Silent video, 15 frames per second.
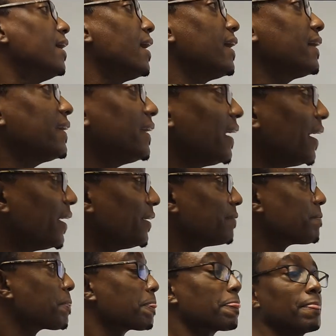
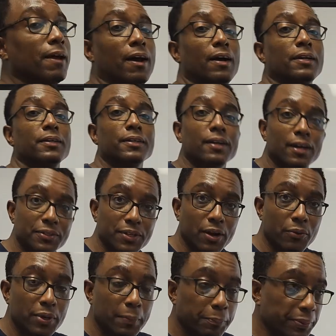again
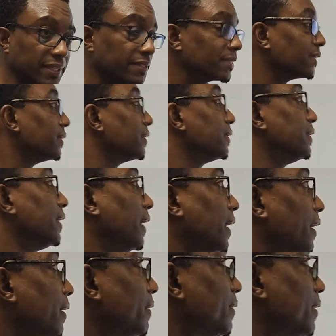another repeat,
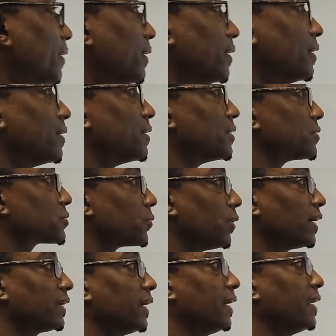yeah?
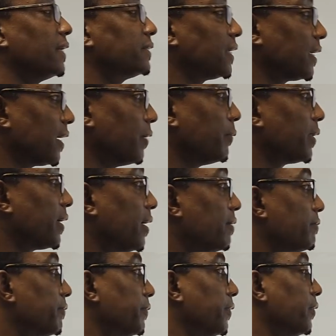So again, I think I would
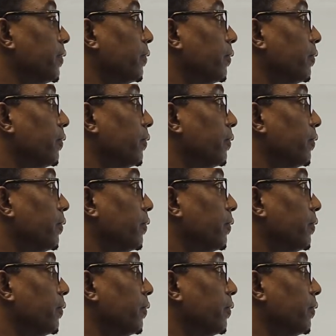have